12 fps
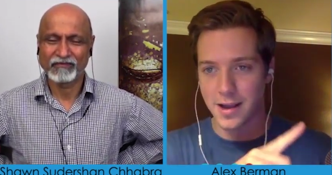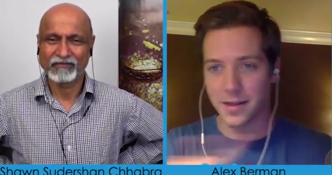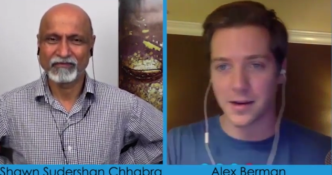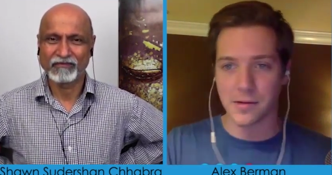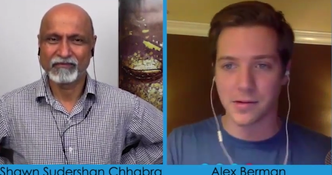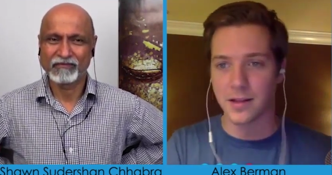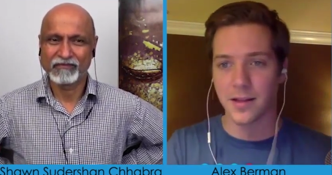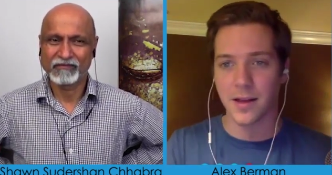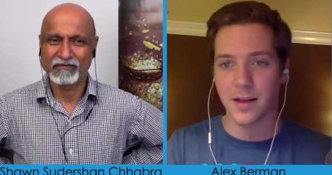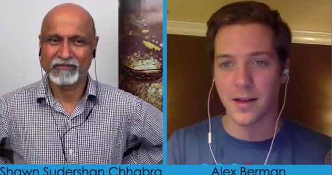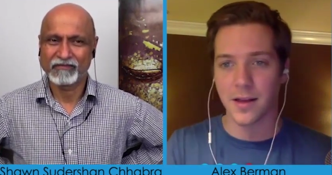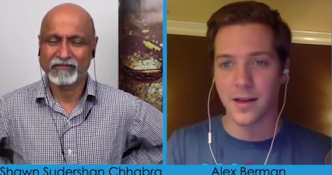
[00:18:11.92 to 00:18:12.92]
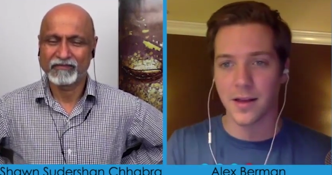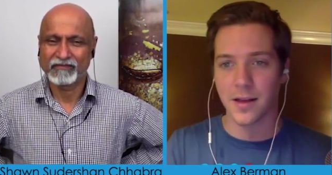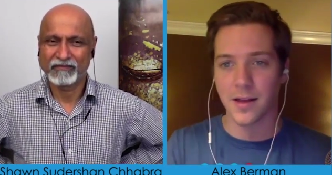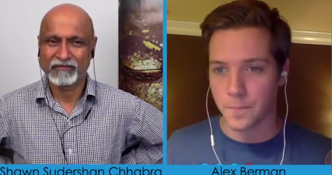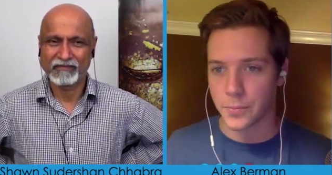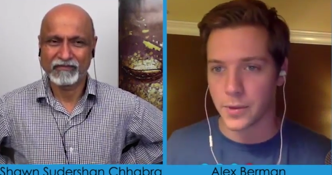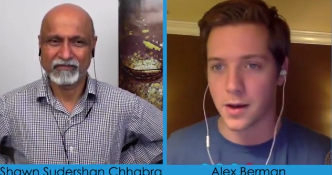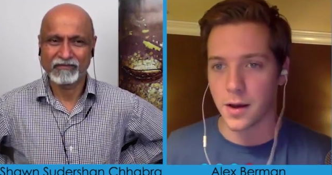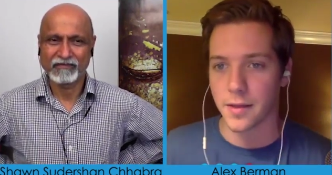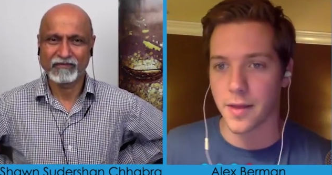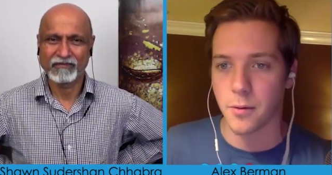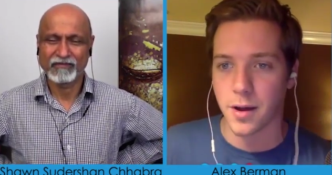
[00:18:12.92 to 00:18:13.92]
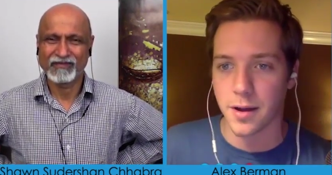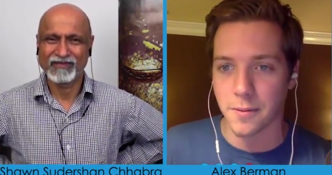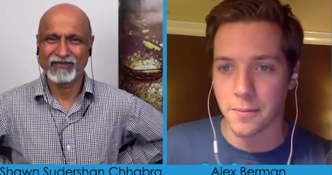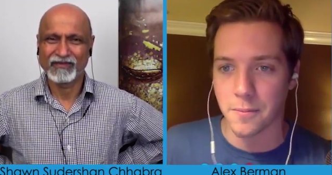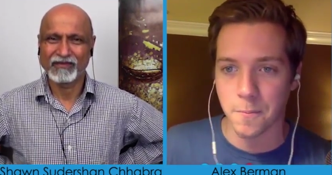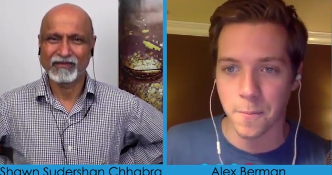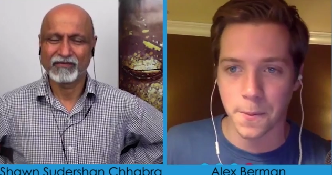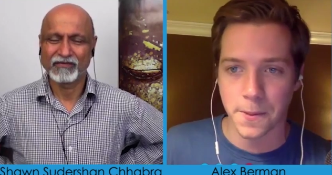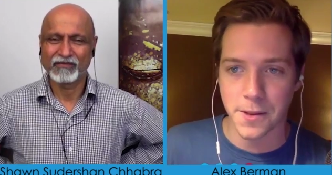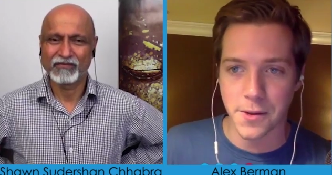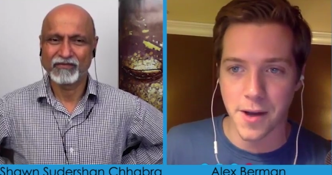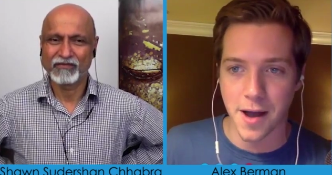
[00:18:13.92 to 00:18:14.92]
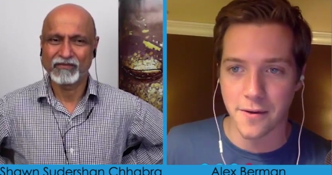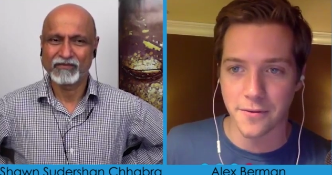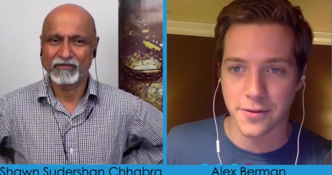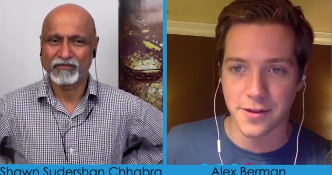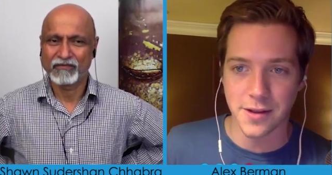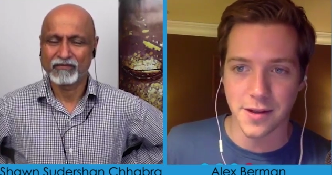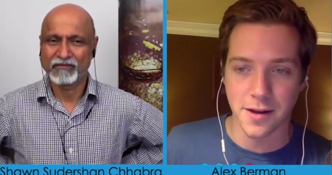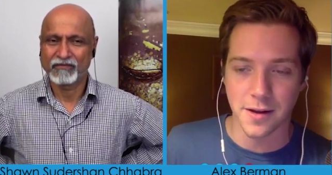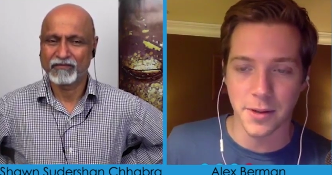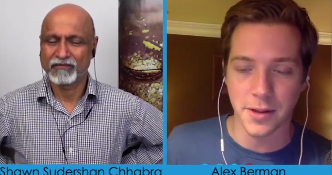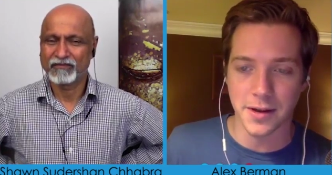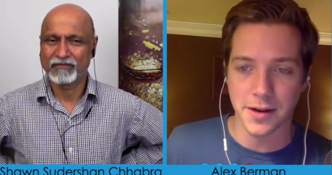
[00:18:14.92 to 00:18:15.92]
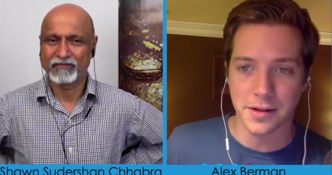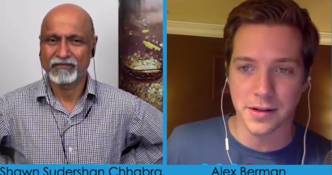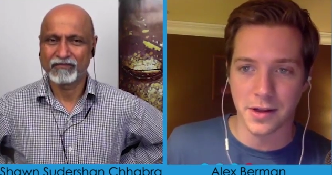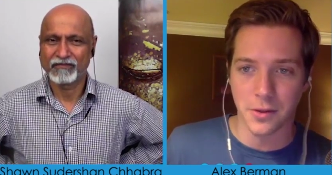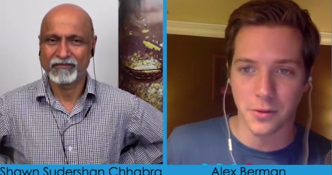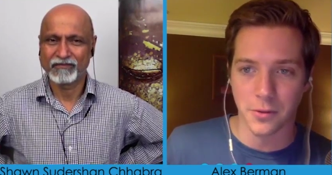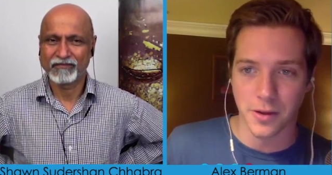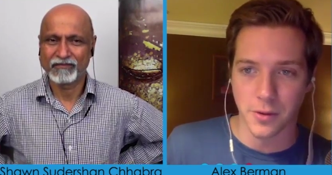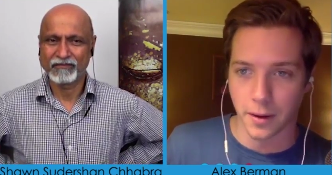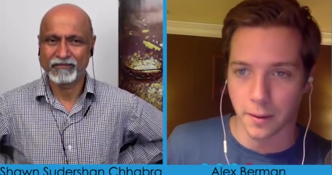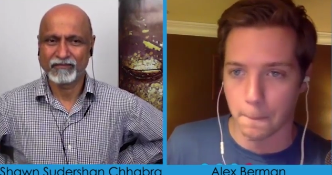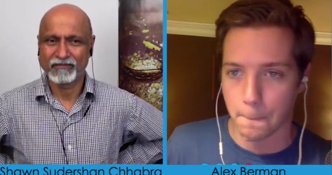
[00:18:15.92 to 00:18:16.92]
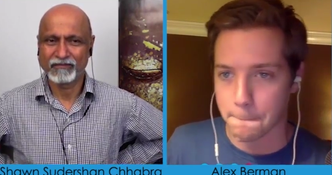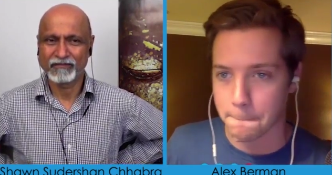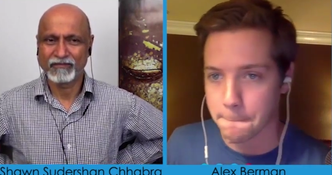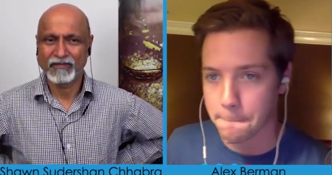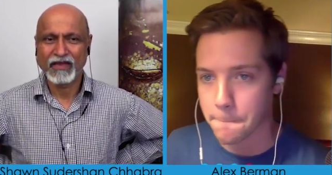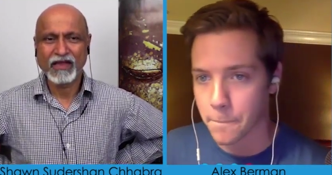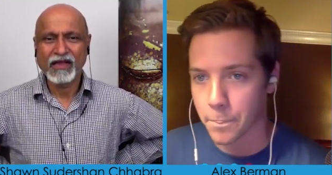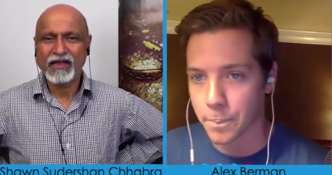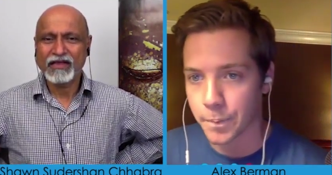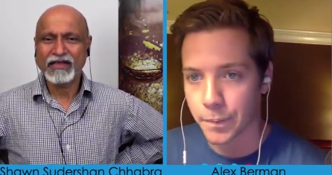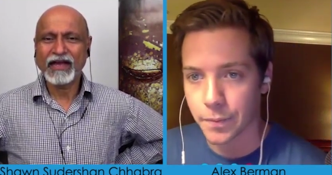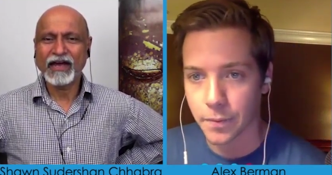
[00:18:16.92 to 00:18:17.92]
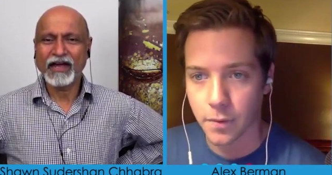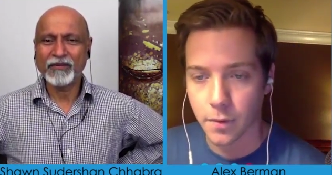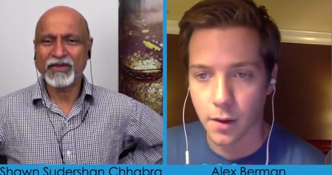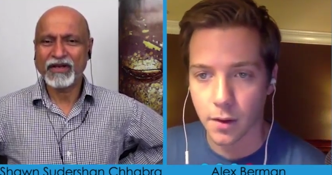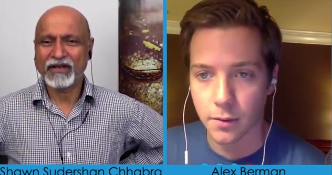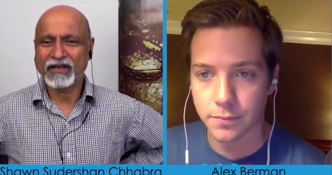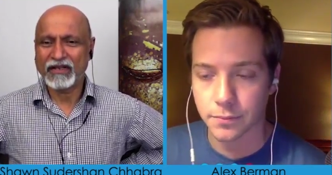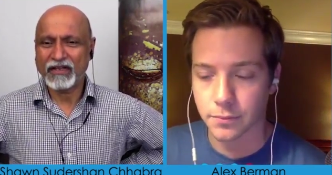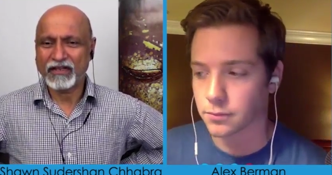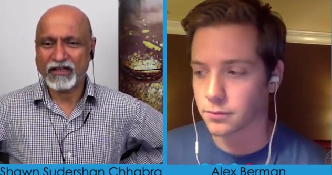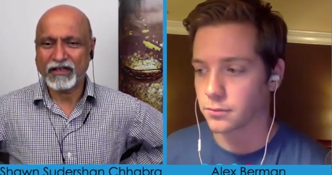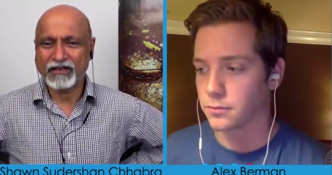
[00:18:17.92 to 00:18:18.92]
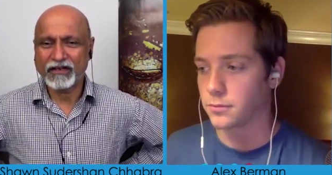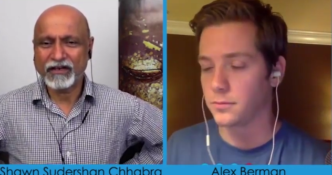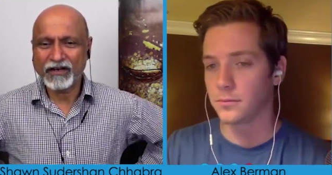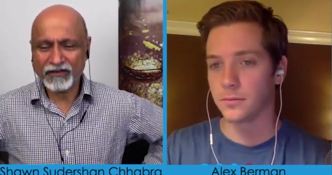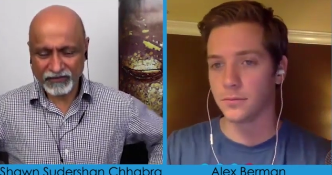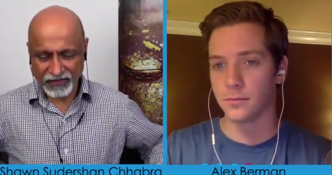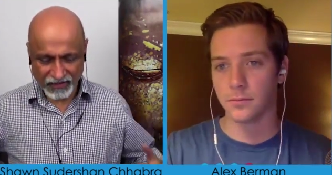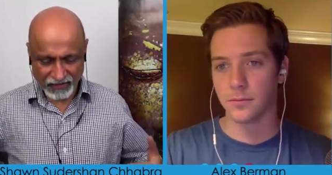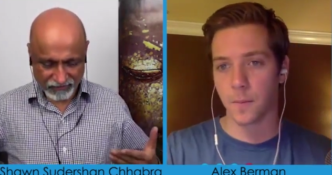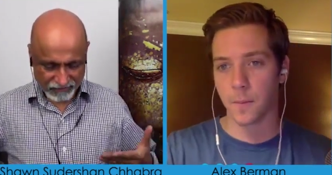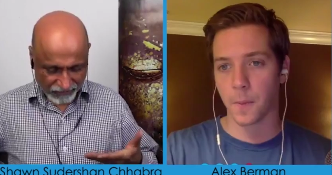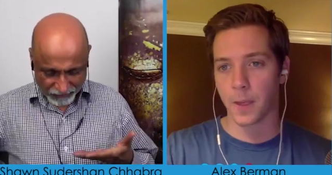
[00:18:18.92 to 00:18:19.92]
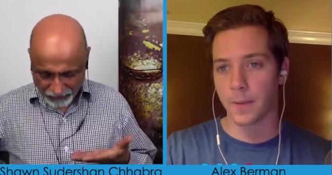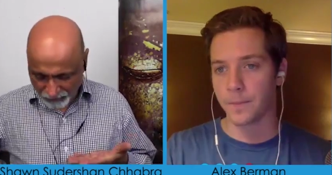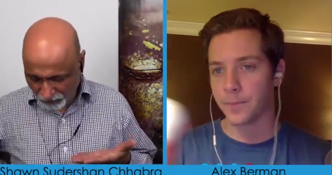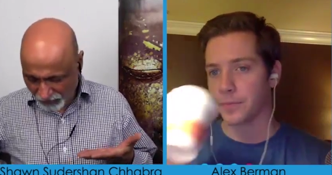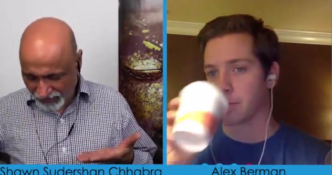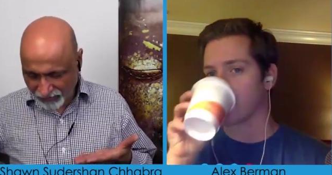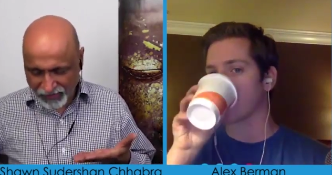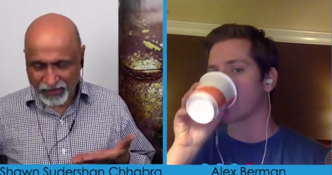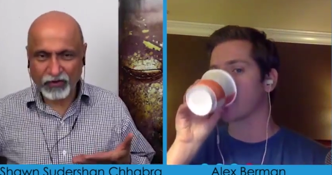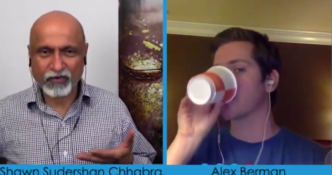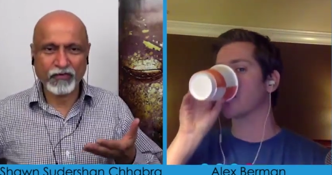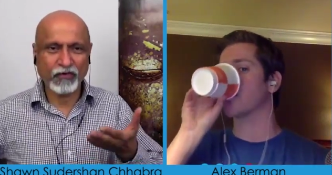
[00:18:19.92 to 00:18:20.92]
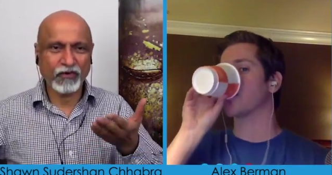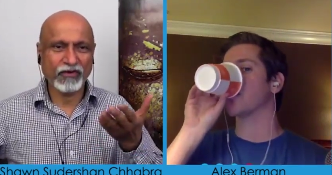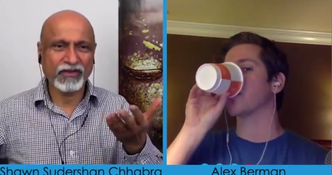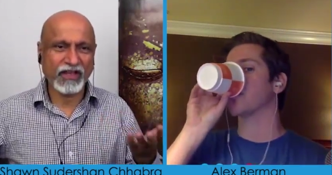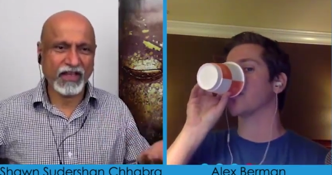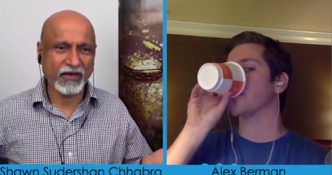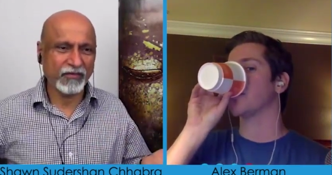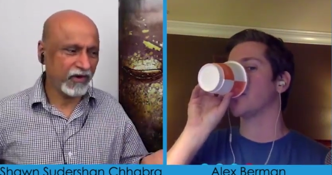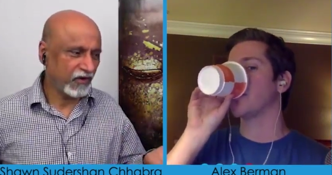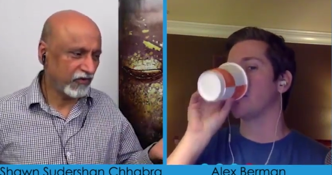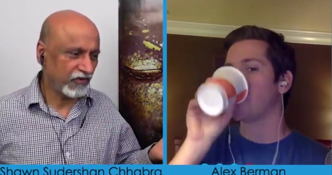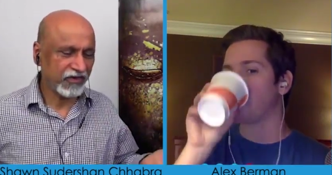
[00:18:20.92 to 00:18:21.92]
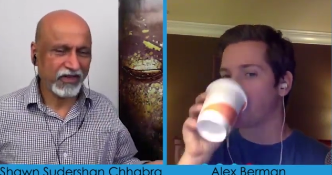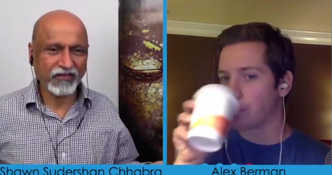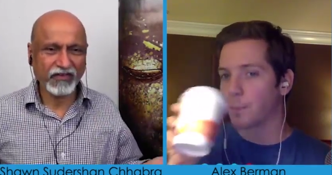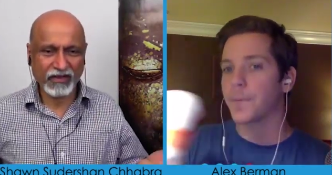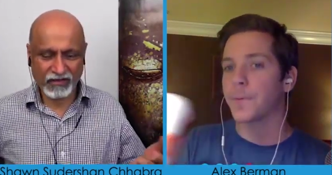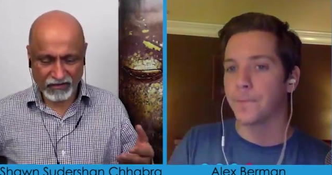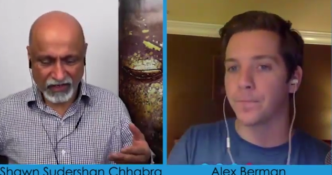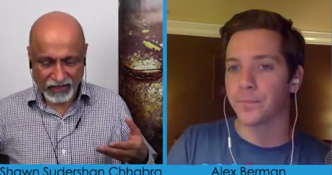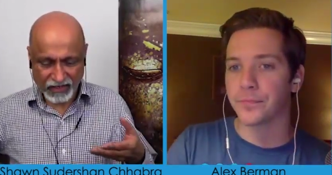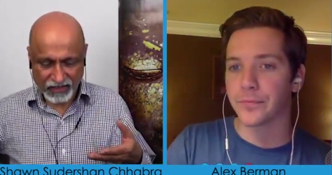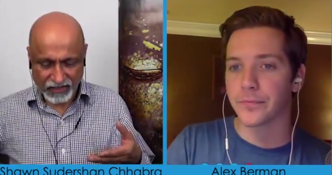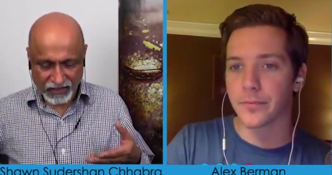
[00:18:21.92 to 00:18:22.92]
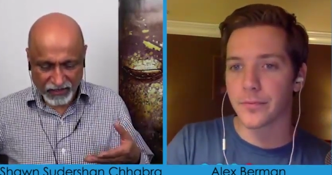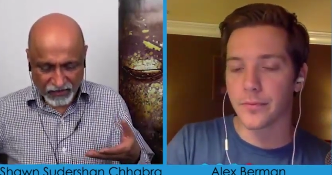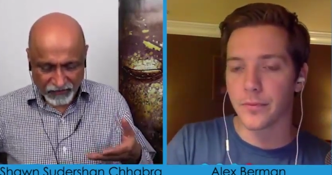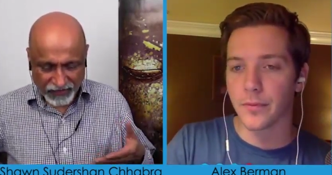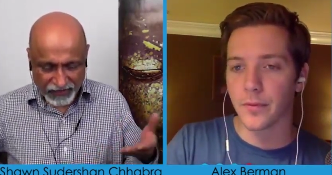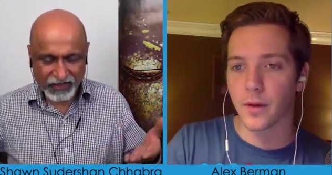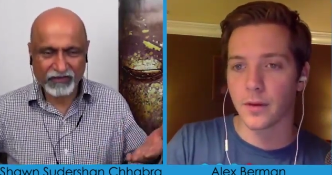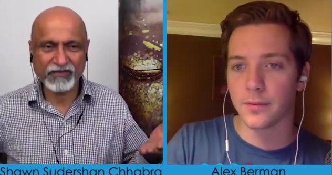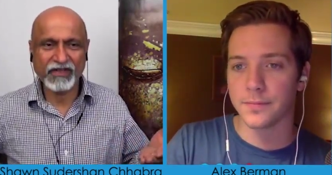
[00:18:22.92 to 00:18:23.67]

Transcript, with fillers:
Speaker 1: and then you send them all the work. Uh, that way, you have the uh, ability to scale really quick.
Speaker 2: Yeah, I mean, let us say I'm, I'm, looking at microphone or the camera or the TV. Like, if any of